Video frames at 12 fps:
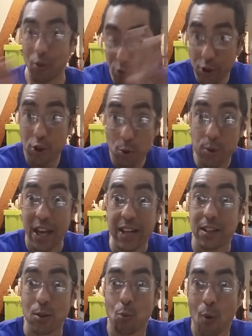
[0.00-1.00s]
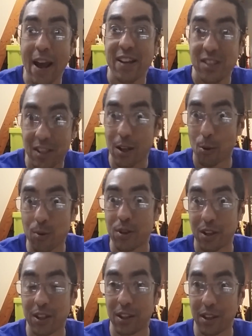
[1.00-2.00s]
knew that in the West there
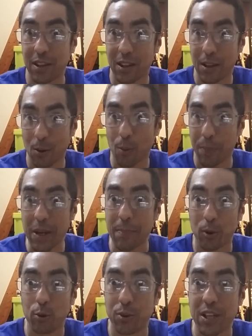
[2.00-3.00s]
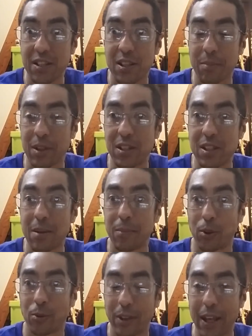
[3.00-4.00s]
were people who did something
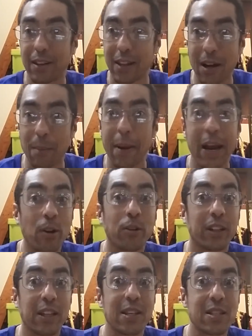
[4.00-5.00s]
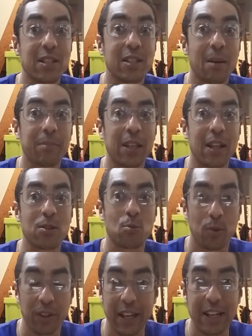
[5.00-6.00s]
similar. That apparently this is something that's
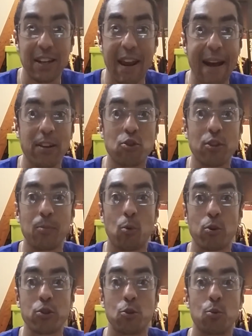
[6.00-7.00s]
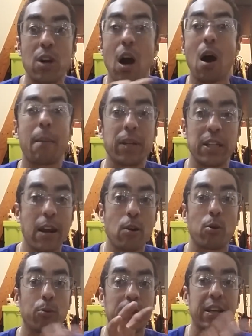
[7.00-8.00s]
related actually more to
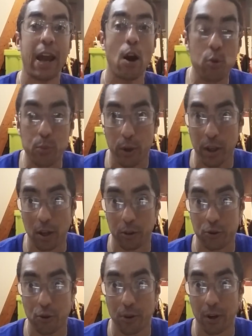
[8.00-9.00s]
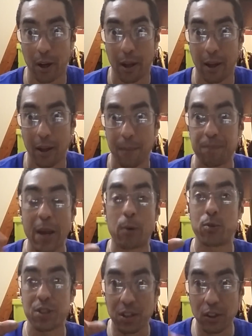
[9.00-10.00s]
caballero, the cowboy culture, that
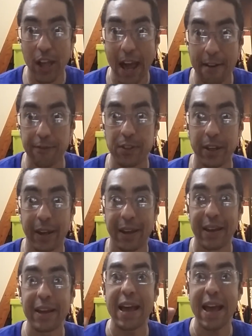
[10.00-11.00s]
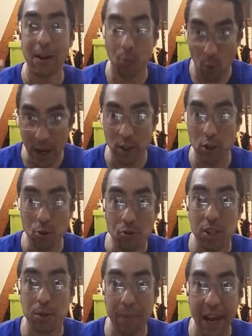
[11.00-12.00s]
was left when New
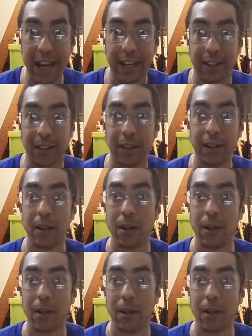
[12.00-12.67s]
Spain